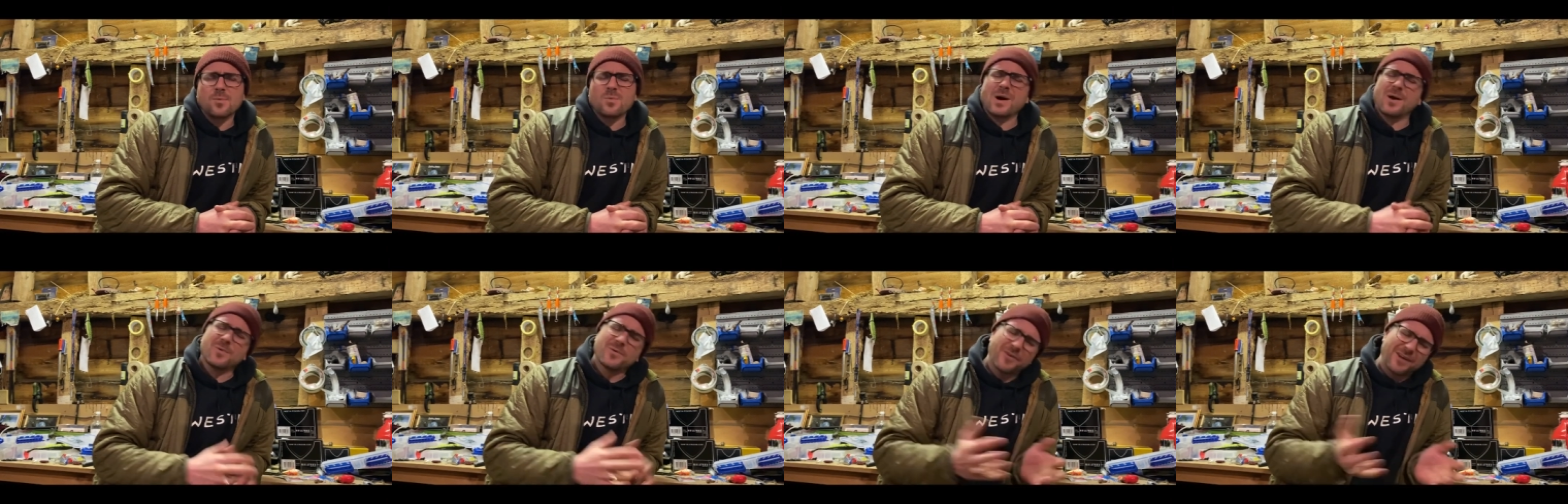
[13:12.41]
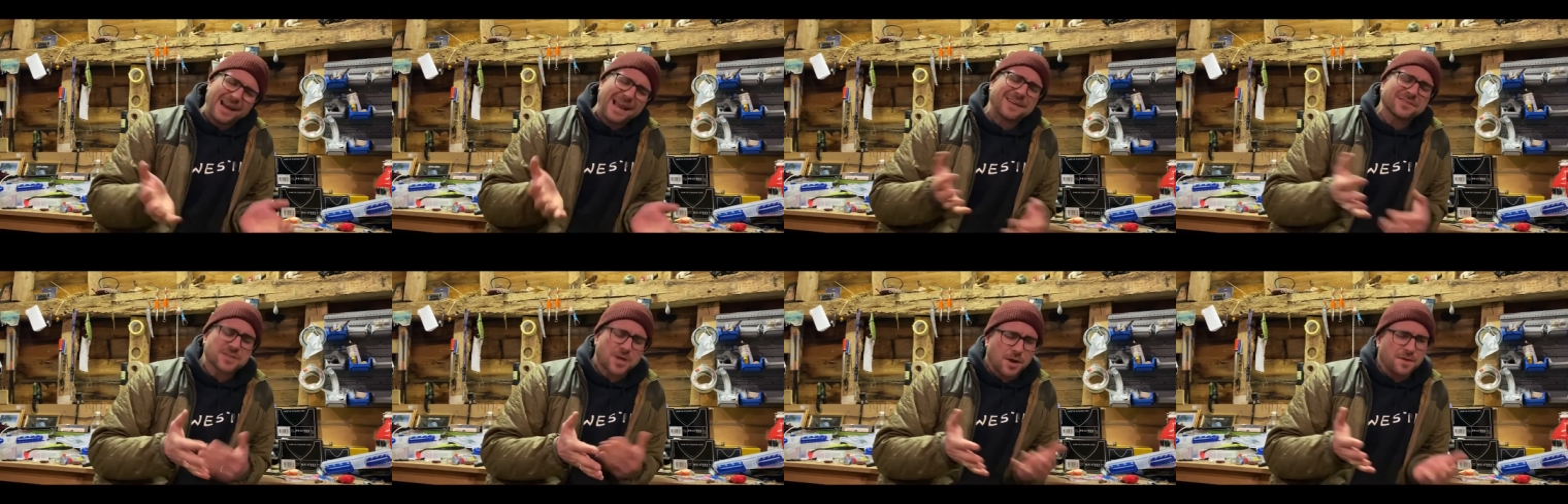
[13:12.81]
well, we're
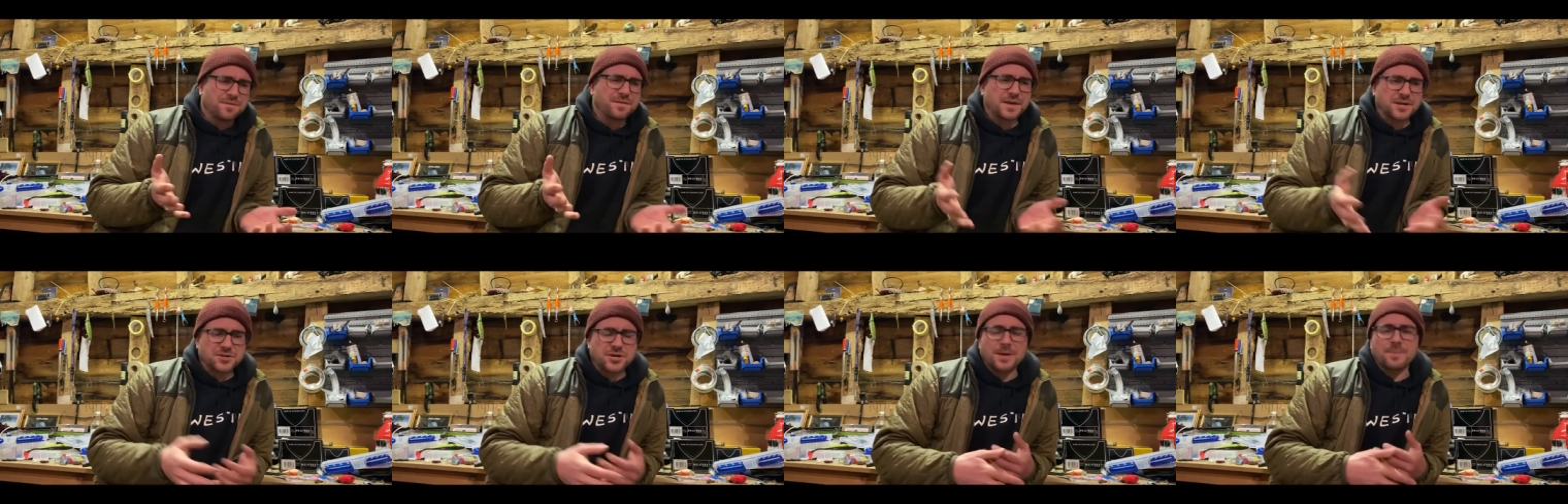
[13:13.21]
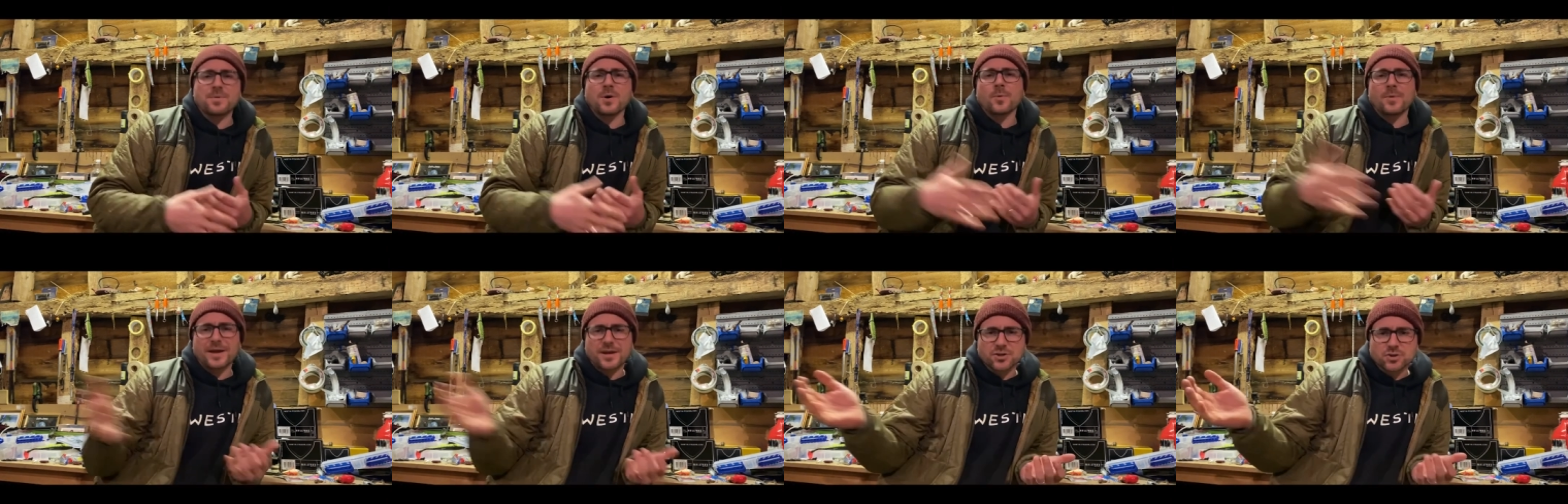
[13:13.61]
allowed to go fishing,
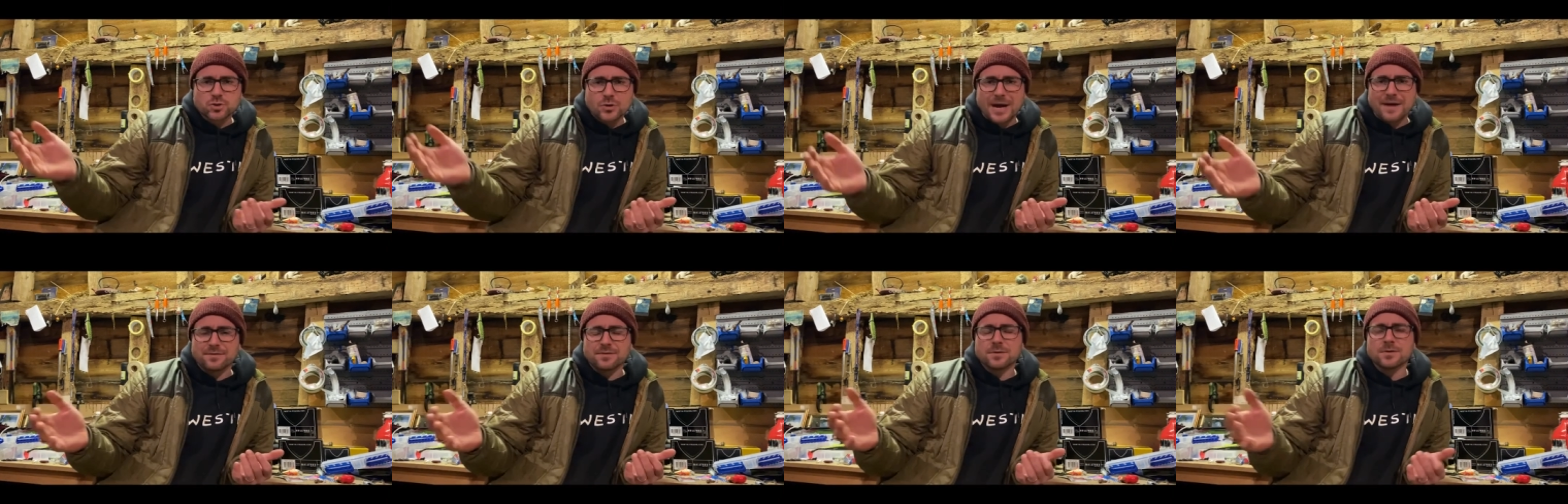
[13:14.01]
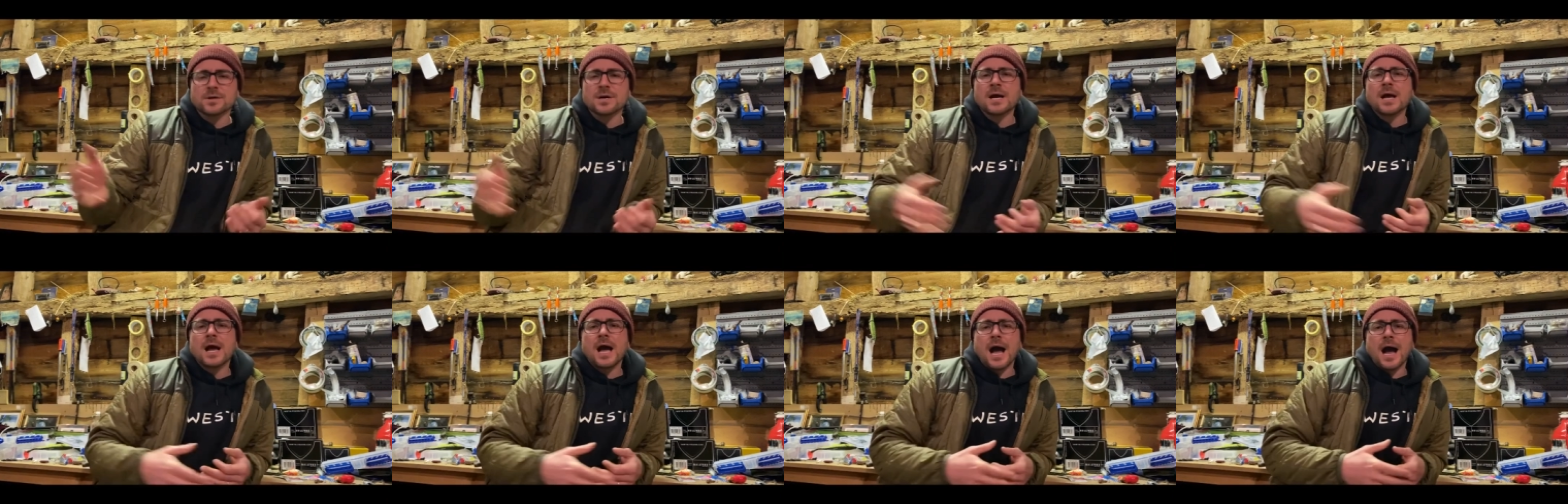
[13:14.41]
but we can travel
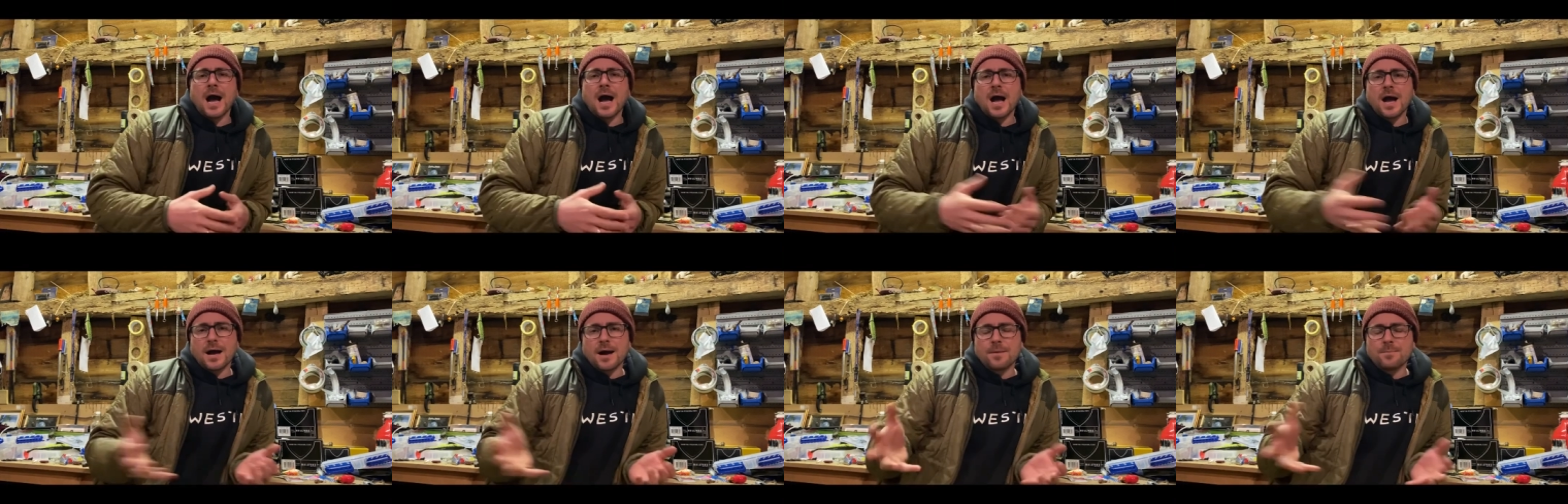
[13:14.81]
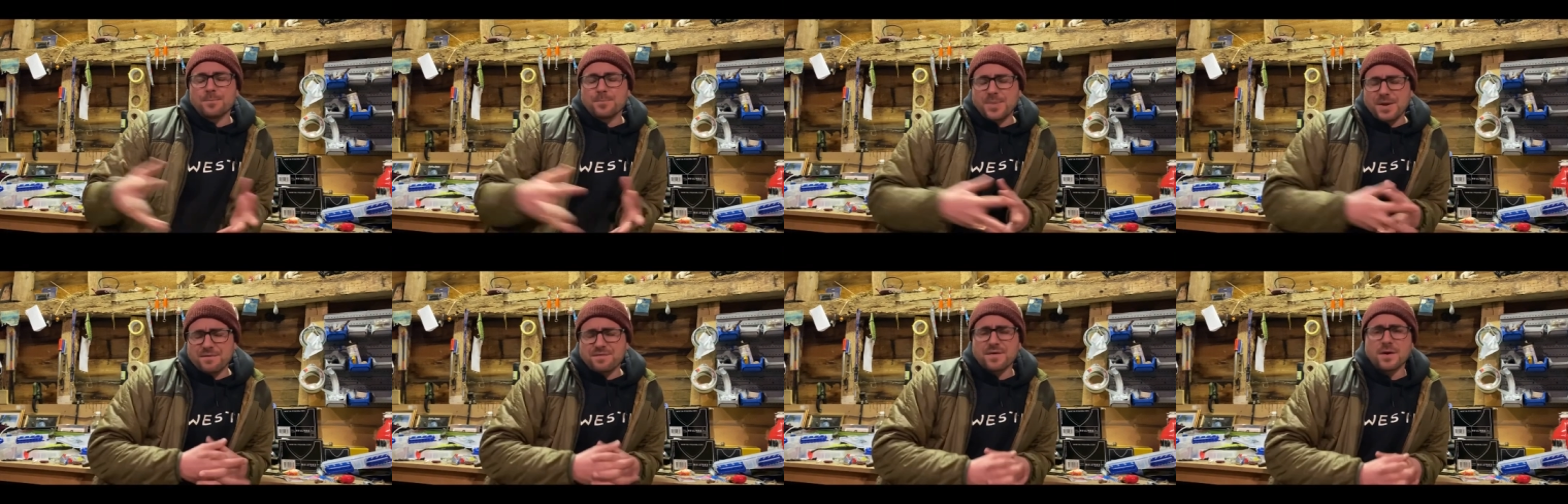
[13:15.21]
a
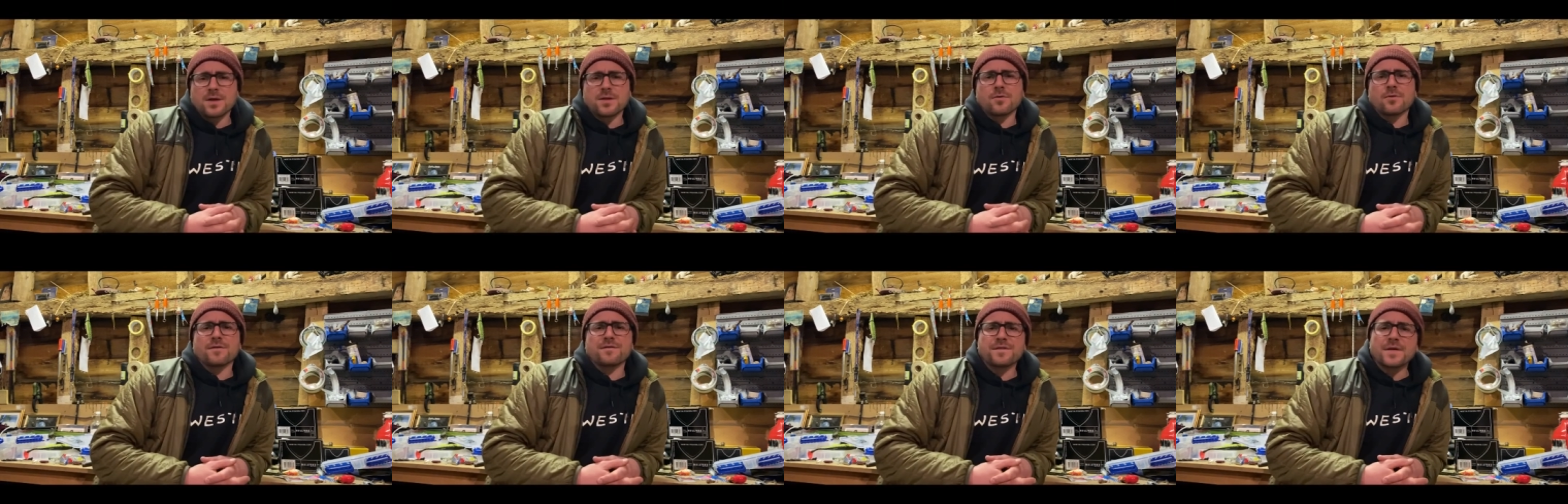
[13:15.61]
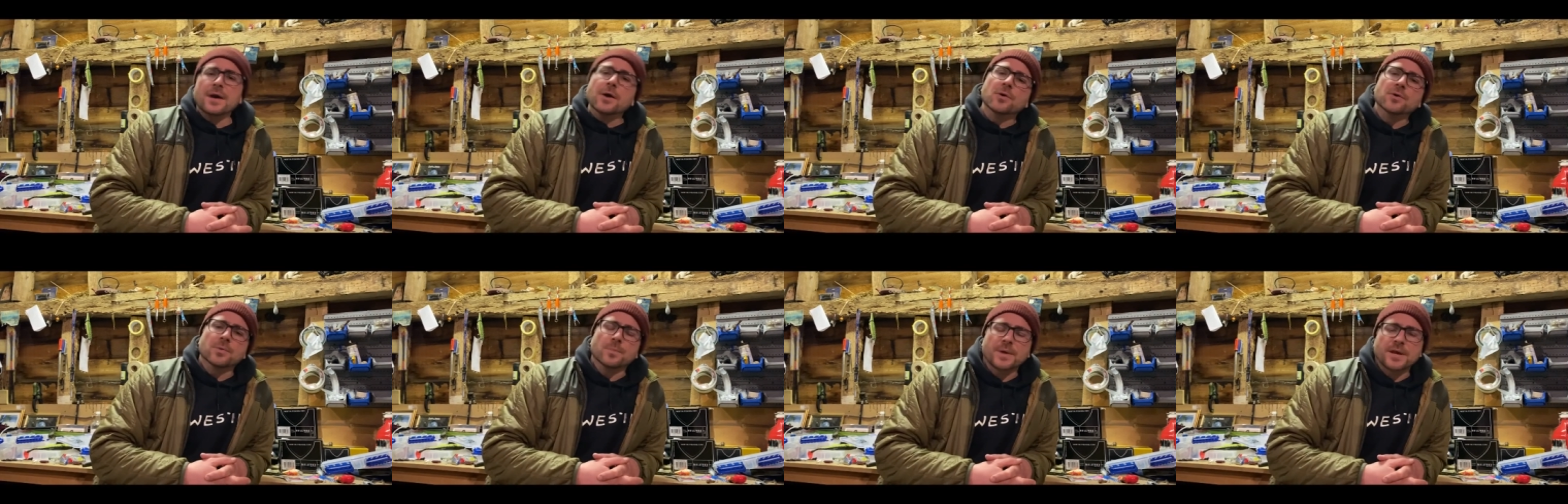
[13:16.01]
bit further
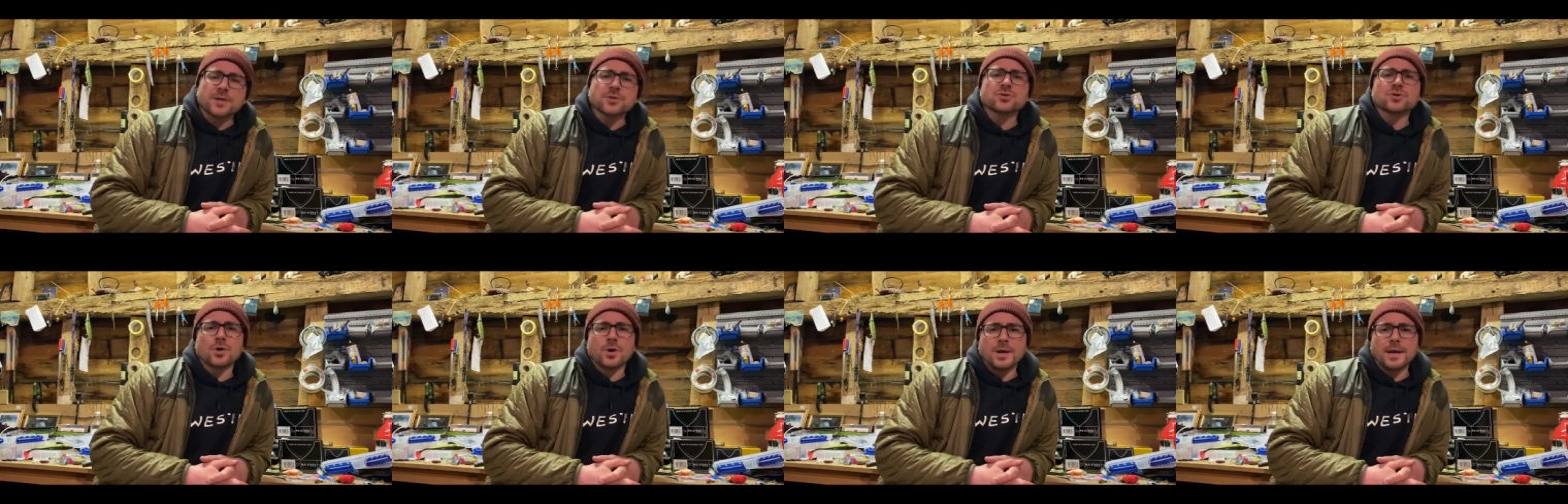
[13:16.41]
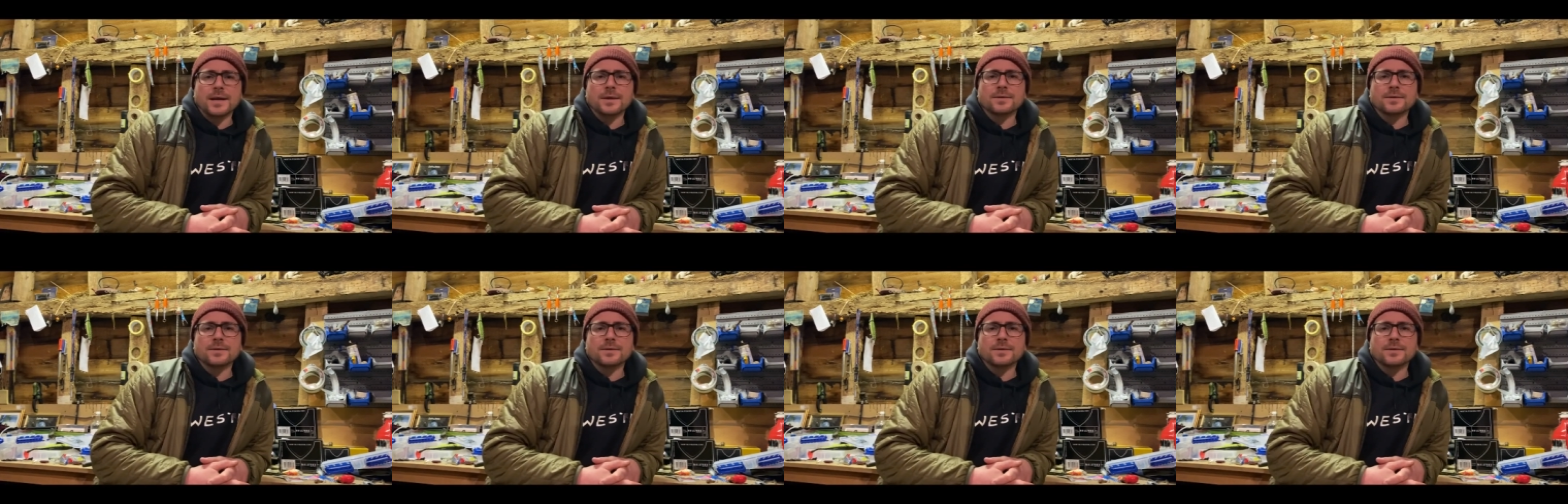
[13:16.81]
afield, and we can do,